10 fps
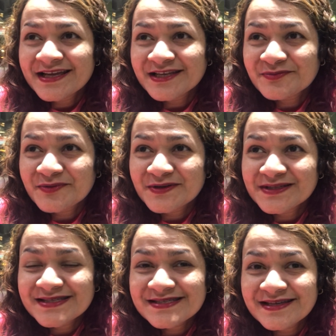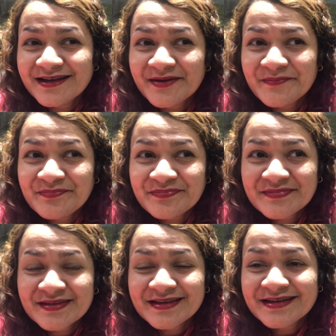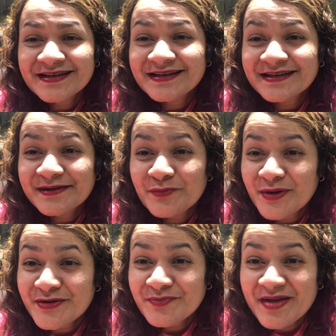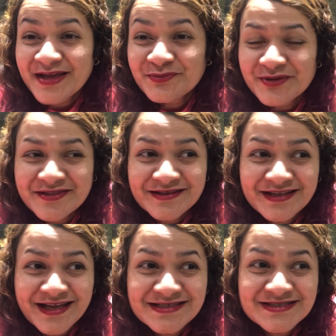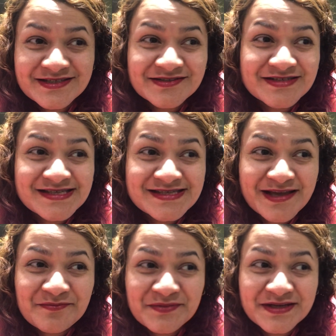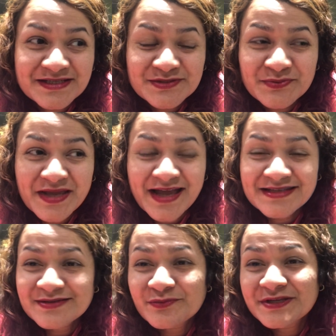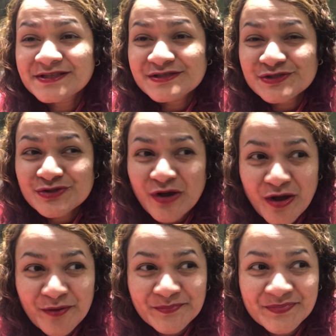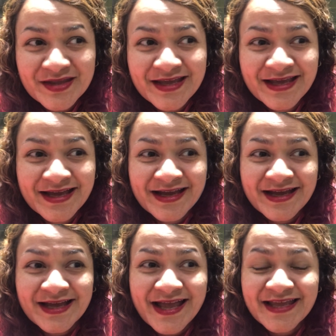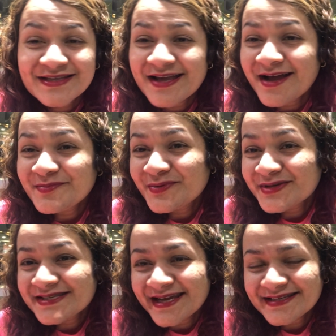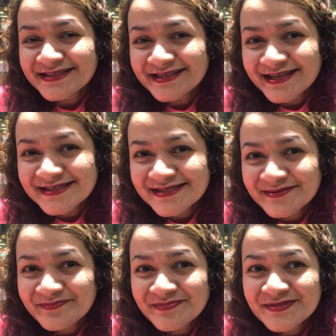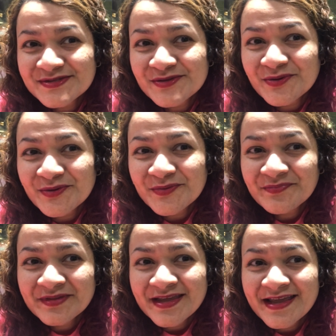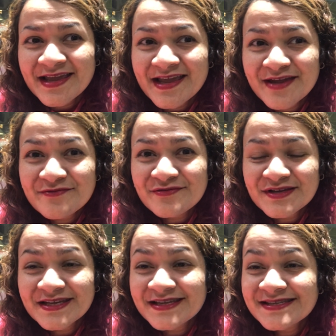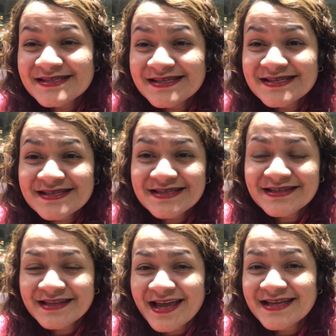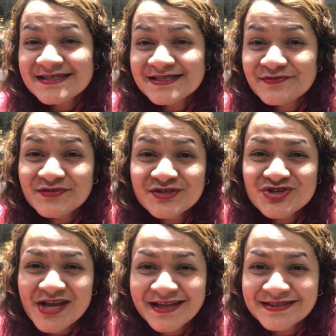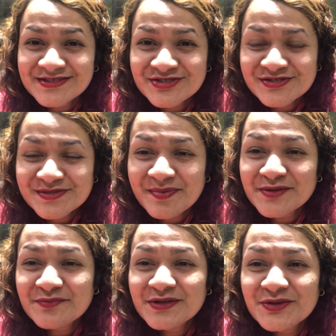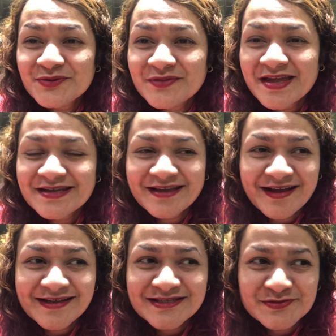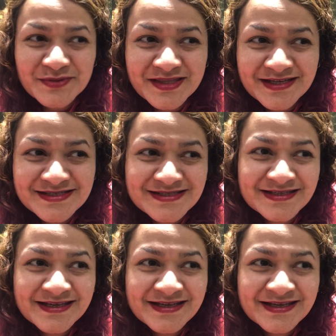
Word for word: It was um, very bad weather last year, December. We had the winter storm, and God protected us. So every season there is different challenges, but we know that God is with us,